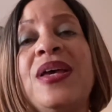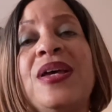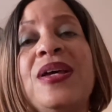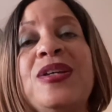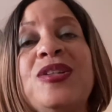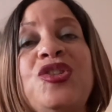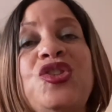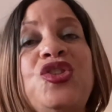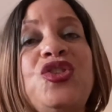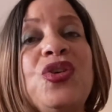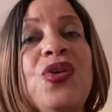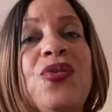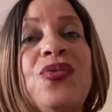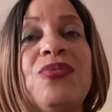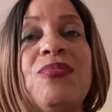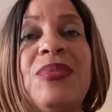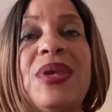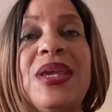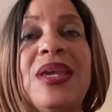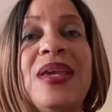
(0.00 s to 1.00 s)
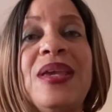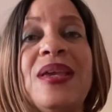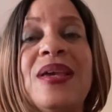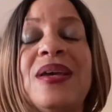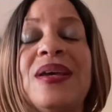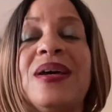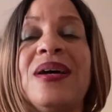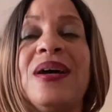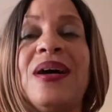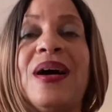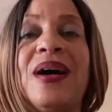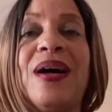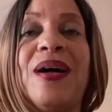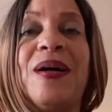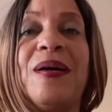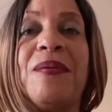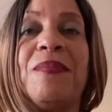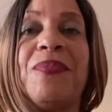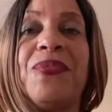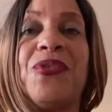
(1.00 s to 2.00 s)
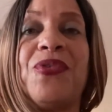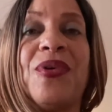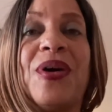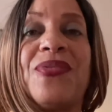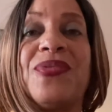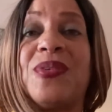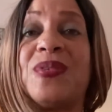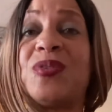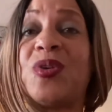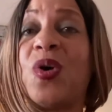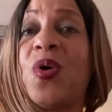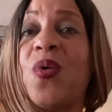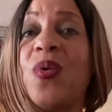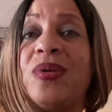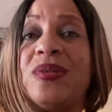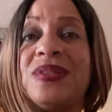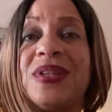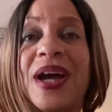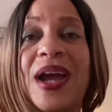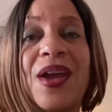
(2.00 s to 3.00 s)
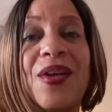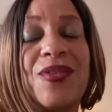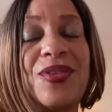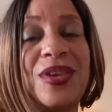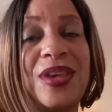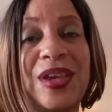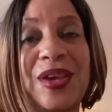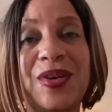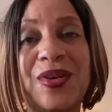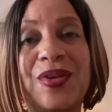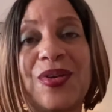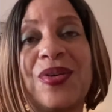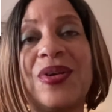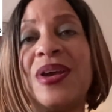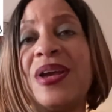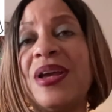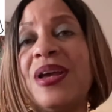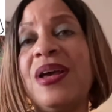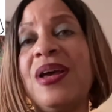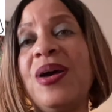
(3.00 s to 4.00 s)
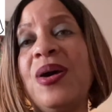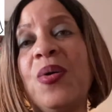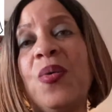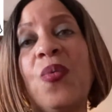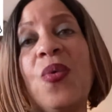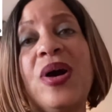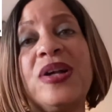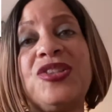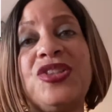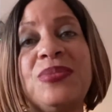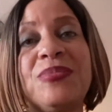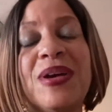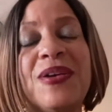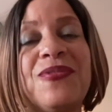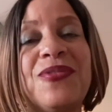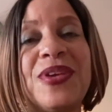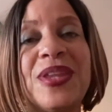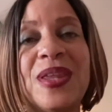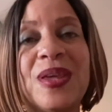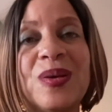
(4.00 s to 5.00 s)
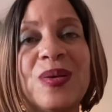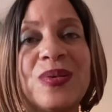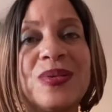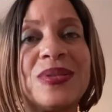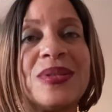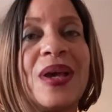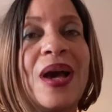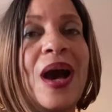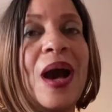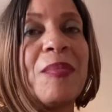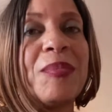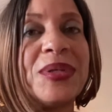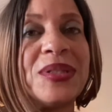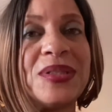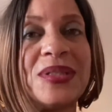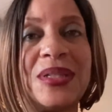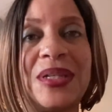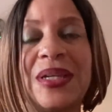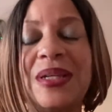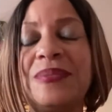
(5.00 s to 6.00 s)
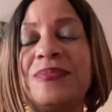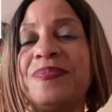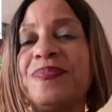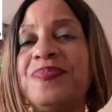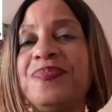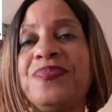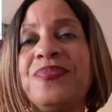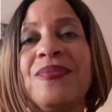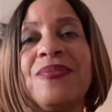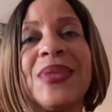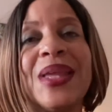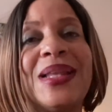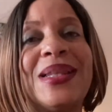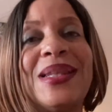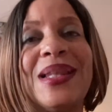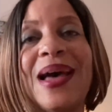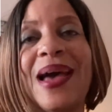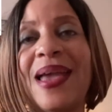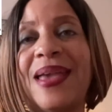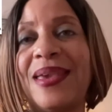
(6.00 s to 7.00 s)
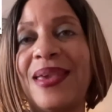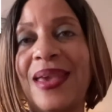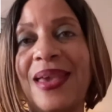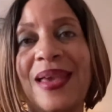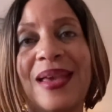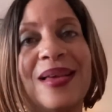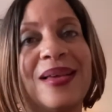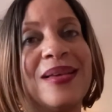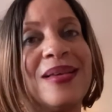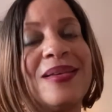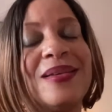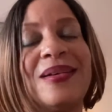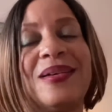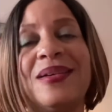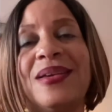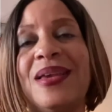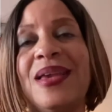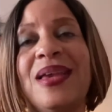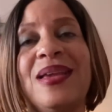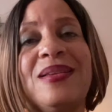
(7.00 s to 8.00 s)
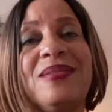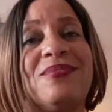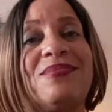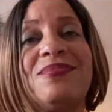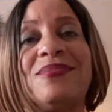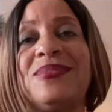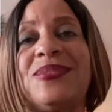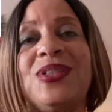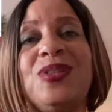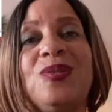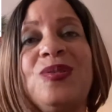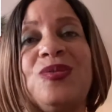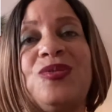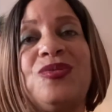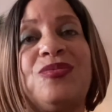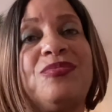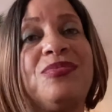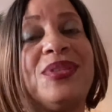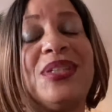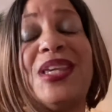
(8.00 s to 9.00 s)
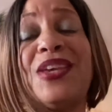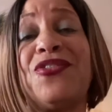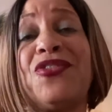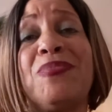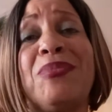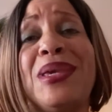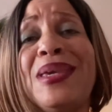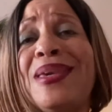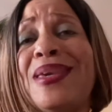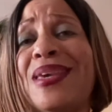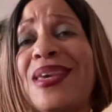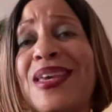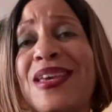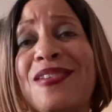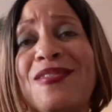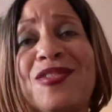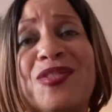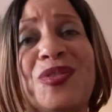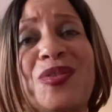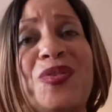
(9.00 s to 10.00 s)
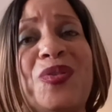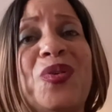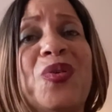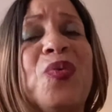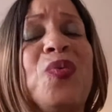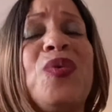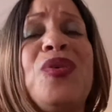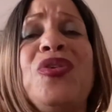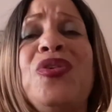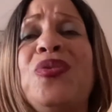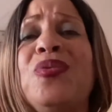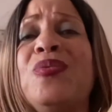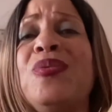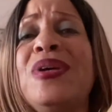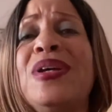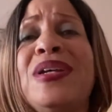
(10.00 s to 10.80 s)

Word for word: shown me um, throughout this whole entire year, watching my videos, commenting, liking and, you know, giving me gifts. You know, when you